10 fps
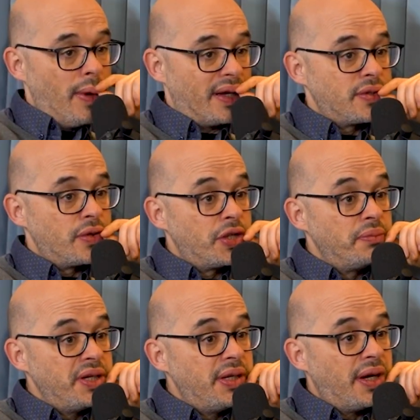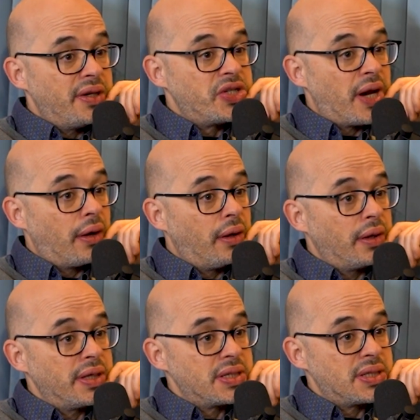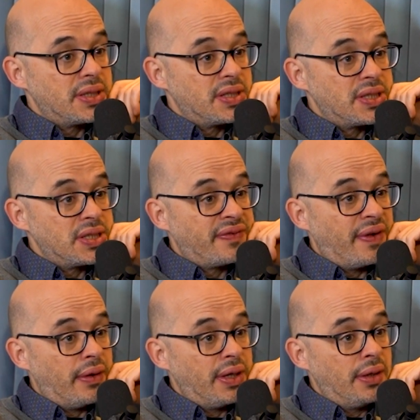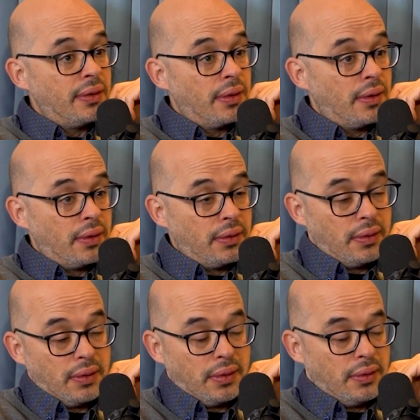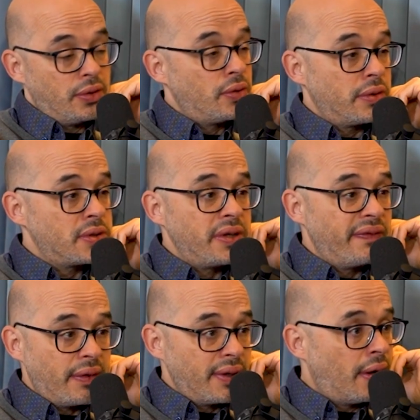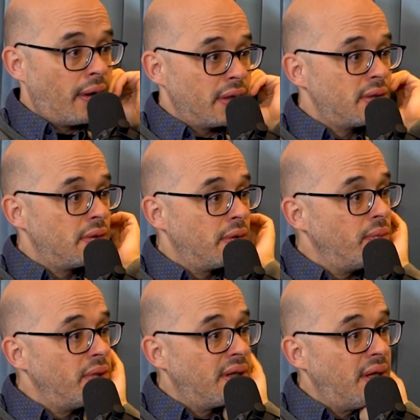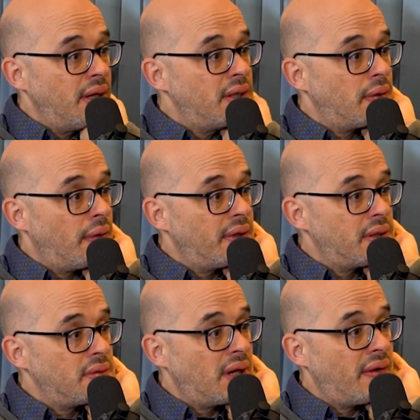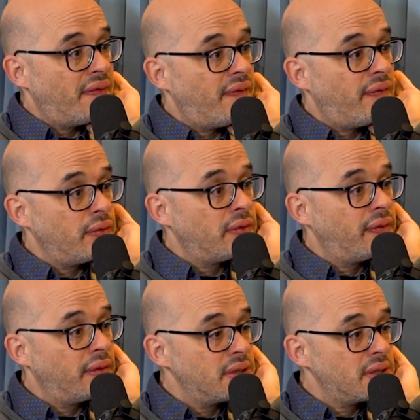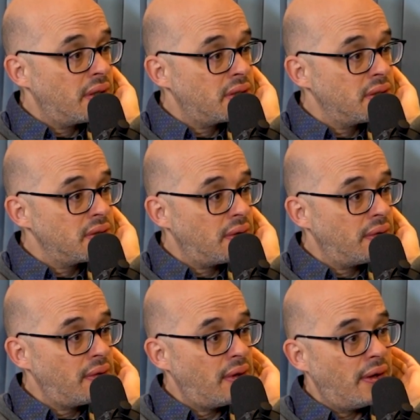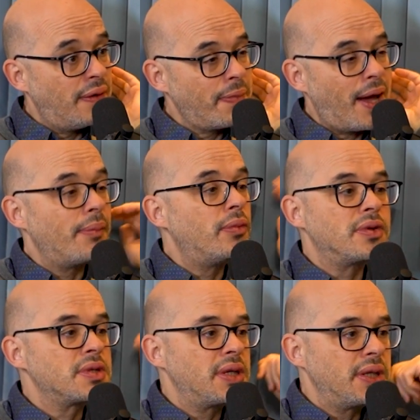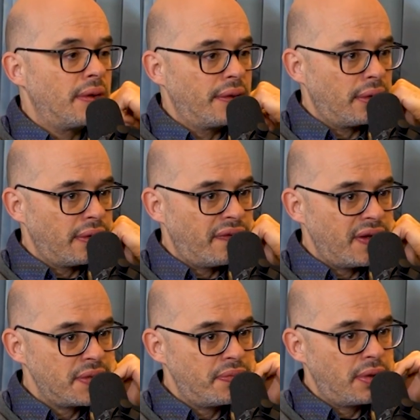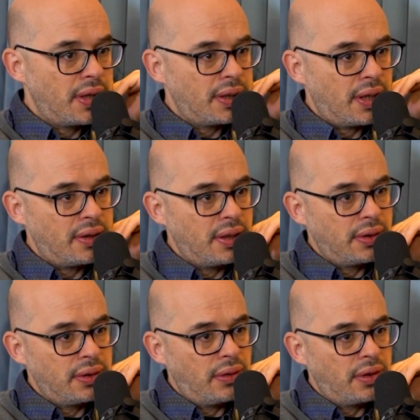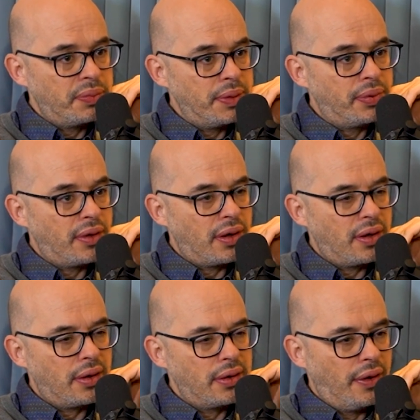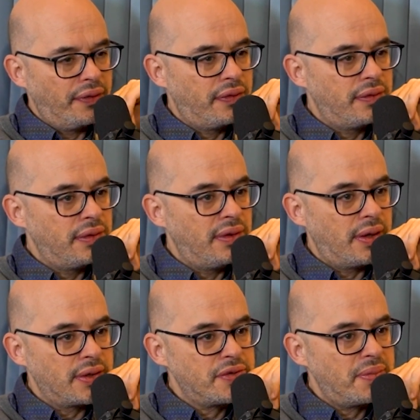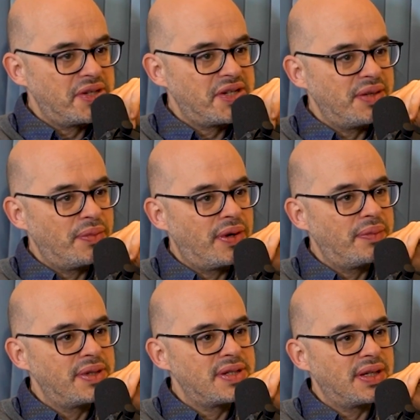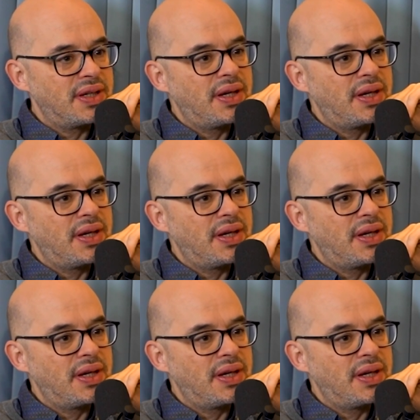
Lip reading: Well, social media in general is very notoriously very hard to communicate on and to have fruitful discussions on. I'm mostly on Facebook. I think younger people are not there so much anymore, but